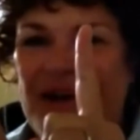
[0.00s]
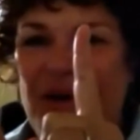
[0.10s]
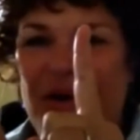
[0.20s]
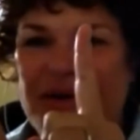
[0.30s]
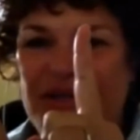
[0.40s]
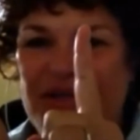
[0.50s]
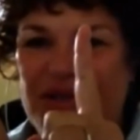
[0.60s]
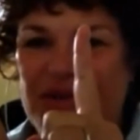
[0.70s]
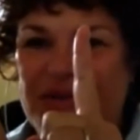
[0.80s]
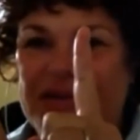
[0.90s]
no longer
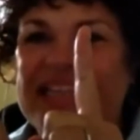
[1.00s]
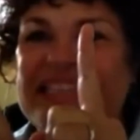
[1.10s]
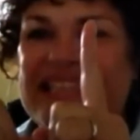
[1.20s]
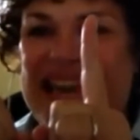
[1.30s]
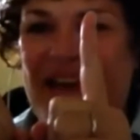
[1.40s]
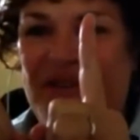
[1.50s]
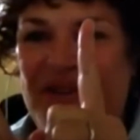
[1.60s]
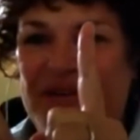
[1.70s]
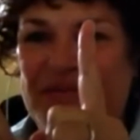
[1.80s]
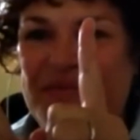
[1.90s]
2, it's
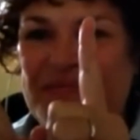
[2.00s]
11.